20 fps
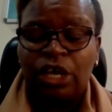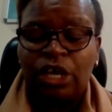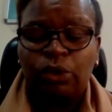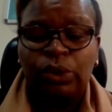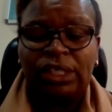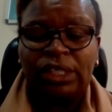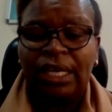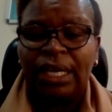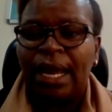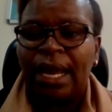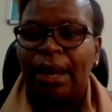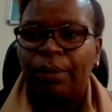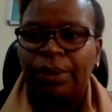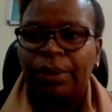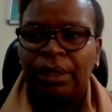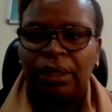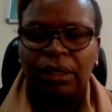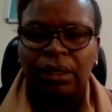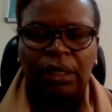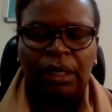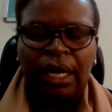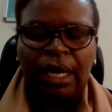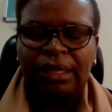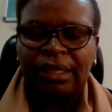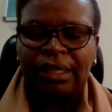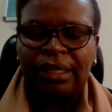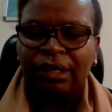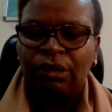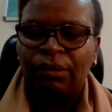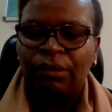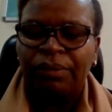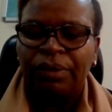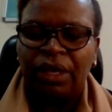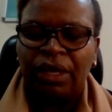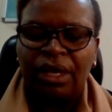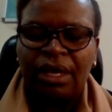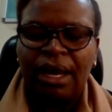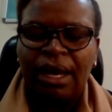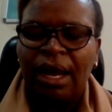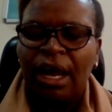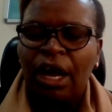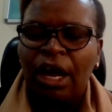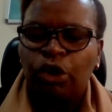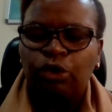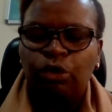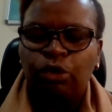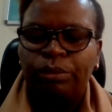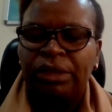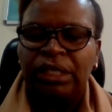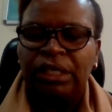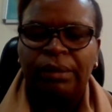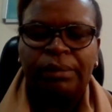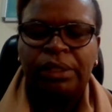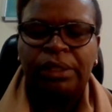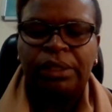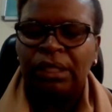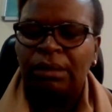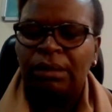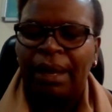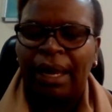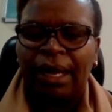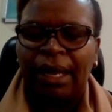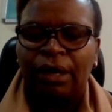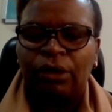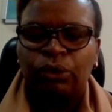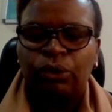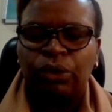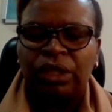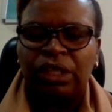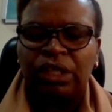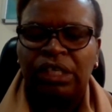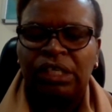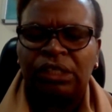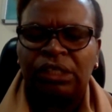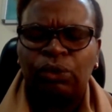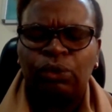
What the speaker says: You say, I will, at the end of the year, you'll be debiting my account on this.